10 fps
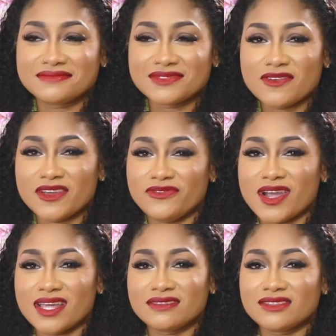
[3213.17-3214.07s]
Love it,
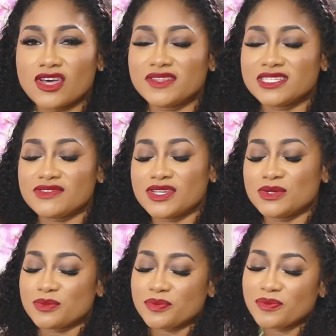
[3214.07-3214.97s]
friend. Love this for
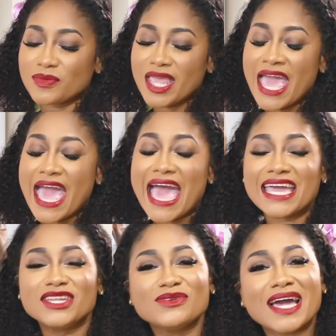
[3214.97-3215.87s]
you.
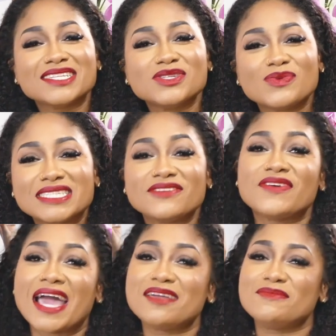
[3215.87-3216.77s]
And you guys know where to
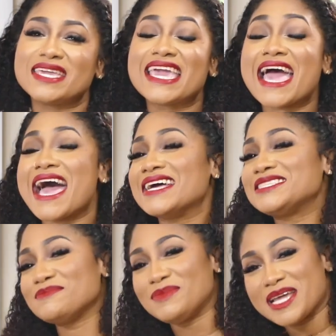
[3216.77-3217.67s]
find me
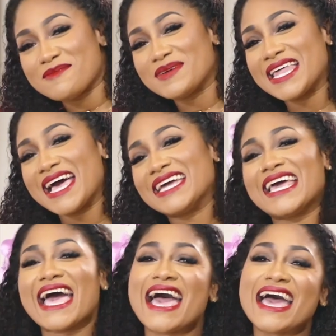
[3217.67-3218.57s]
at Blair
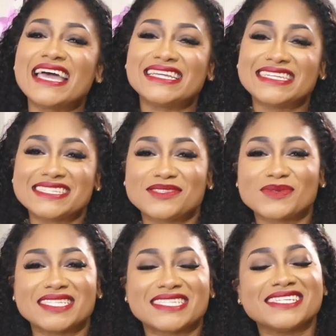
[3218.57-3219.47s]
Milan. And it is
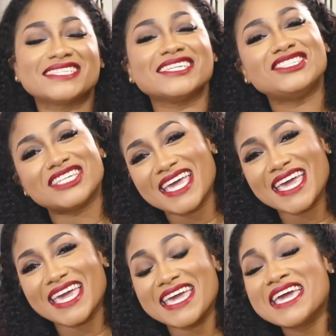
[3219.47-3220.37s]
what it is,
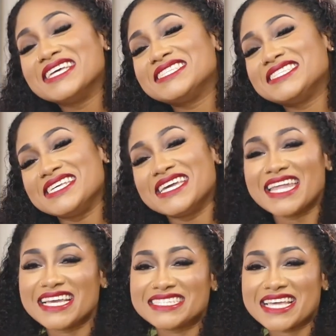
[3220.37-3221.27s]
JA. See you
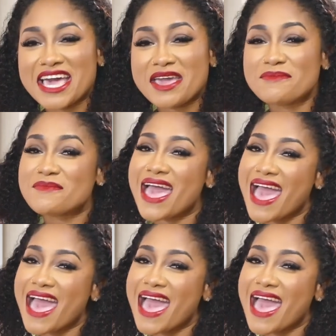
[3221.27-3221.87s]
next time.